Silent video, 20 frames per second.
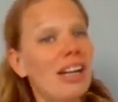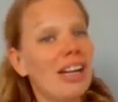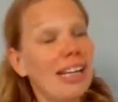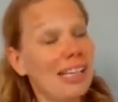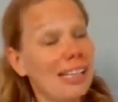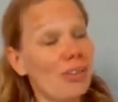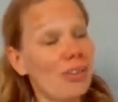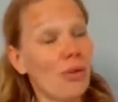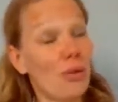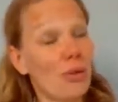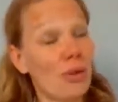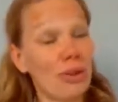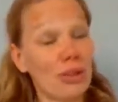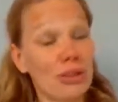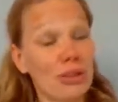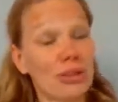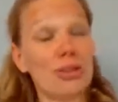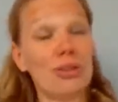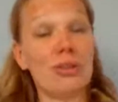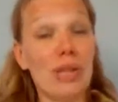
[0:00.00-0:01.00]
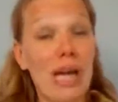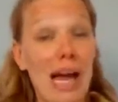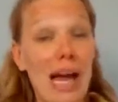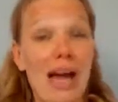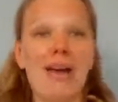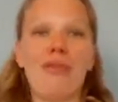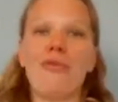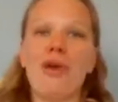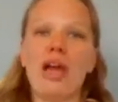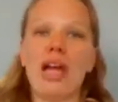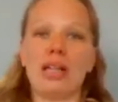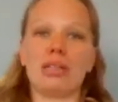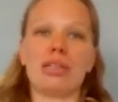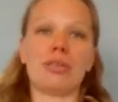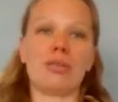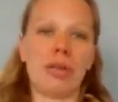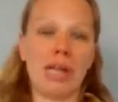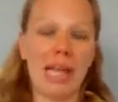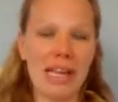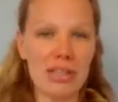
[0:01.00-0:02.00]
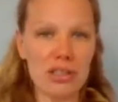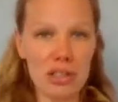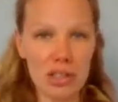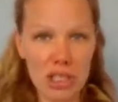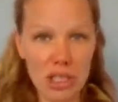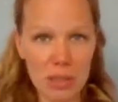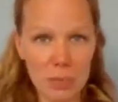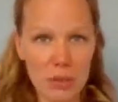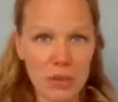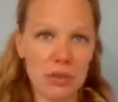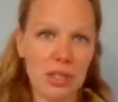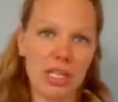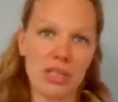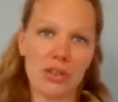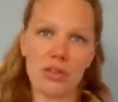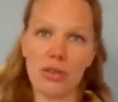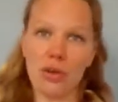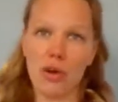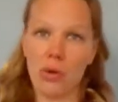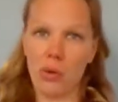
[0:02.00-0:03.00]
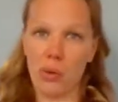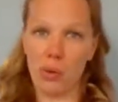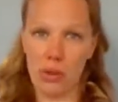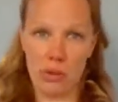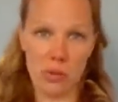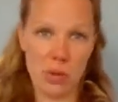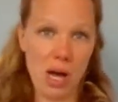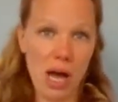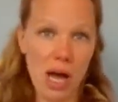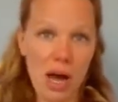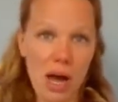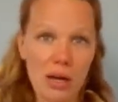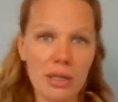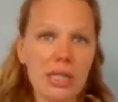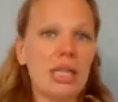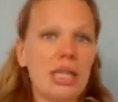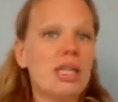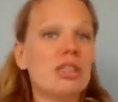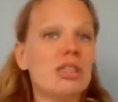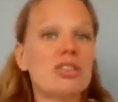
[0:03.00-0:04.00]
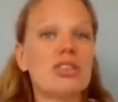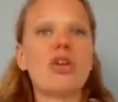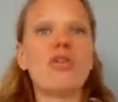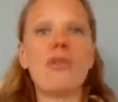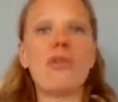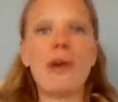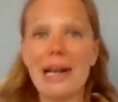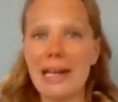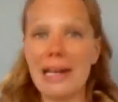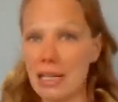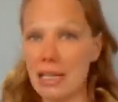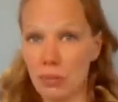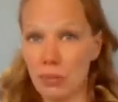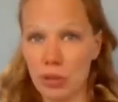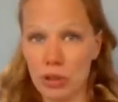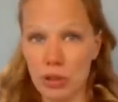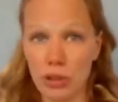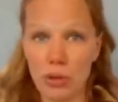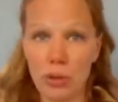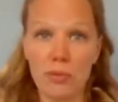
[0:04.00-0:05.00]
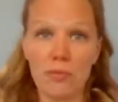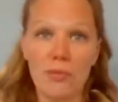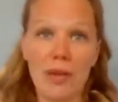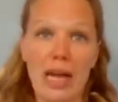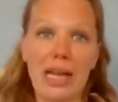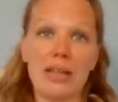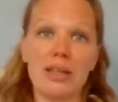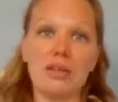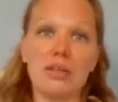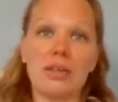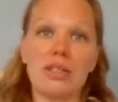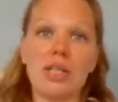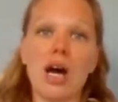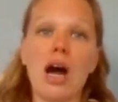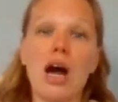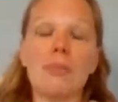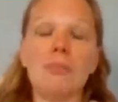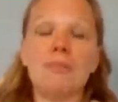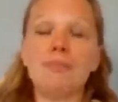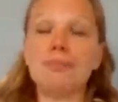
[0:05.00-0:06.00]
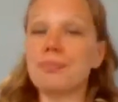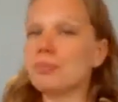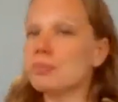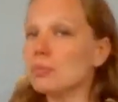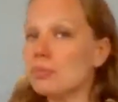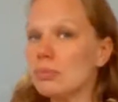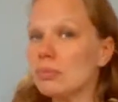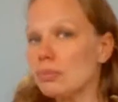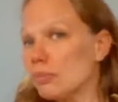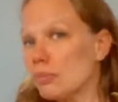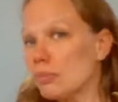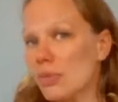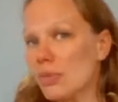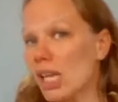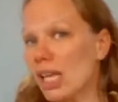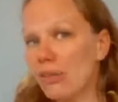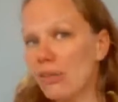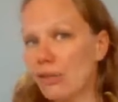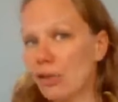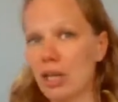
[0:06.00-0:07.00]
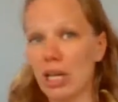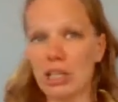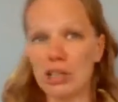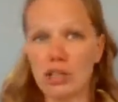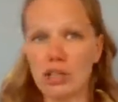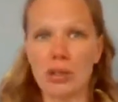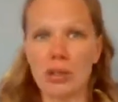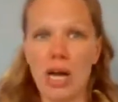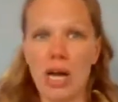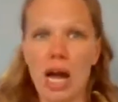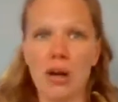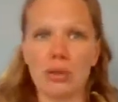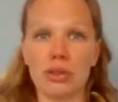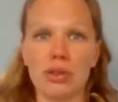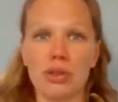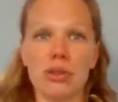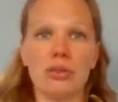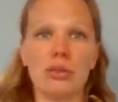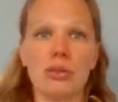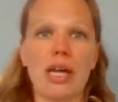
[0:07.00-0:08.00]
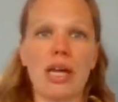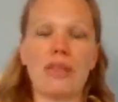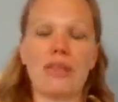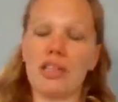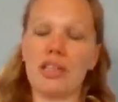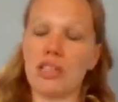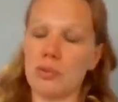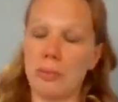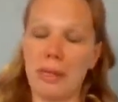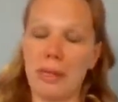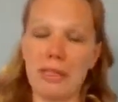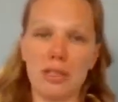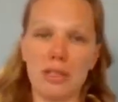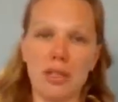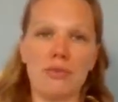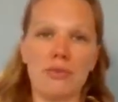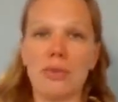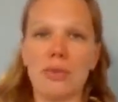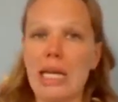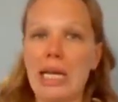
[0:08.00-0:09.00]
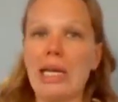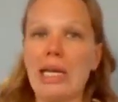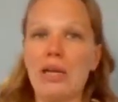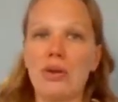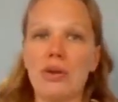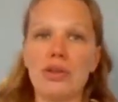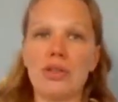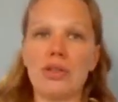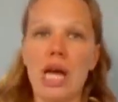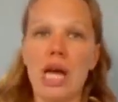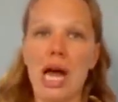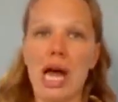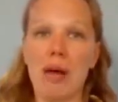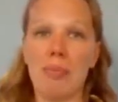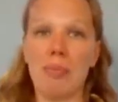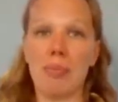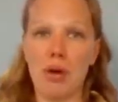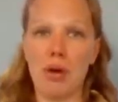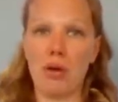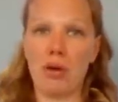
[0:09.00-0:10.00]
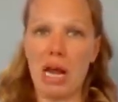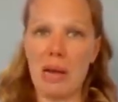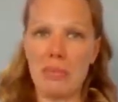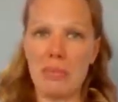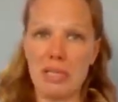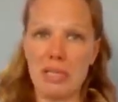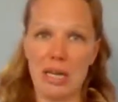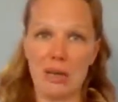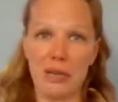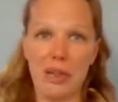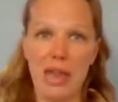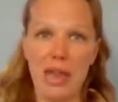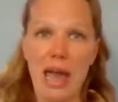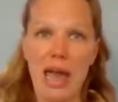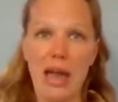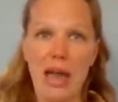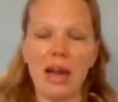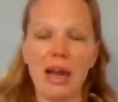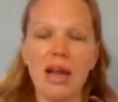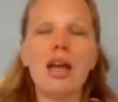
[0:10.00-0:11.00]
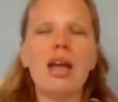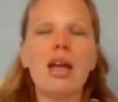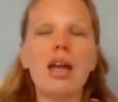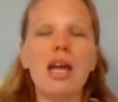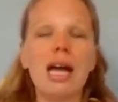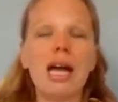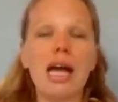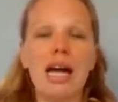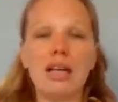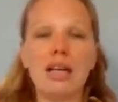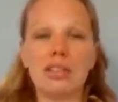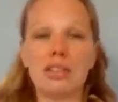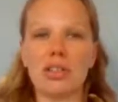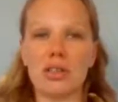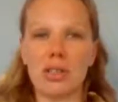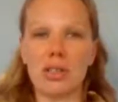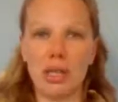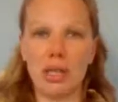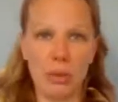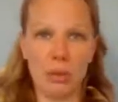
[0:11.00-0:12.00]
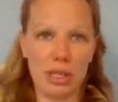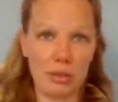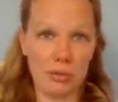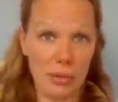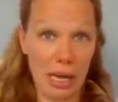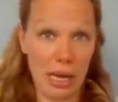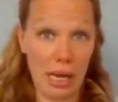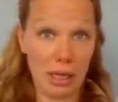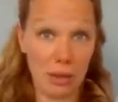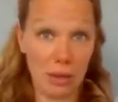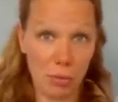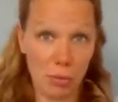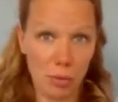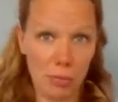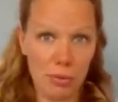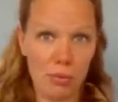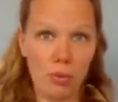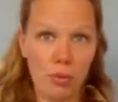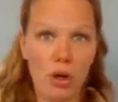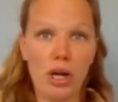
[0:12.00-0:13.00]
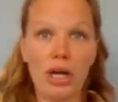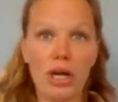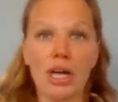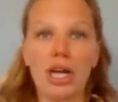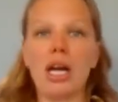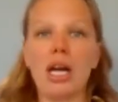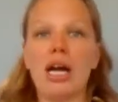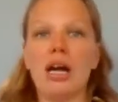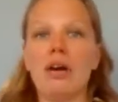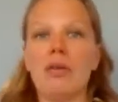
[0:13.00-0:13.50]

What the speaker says: in order to have healthy relationships, you need to know who you are. So find out what your own values are. If you're not sure how to do that, there's plenty of really good programs out there. Certainly with the Radiant Woman work,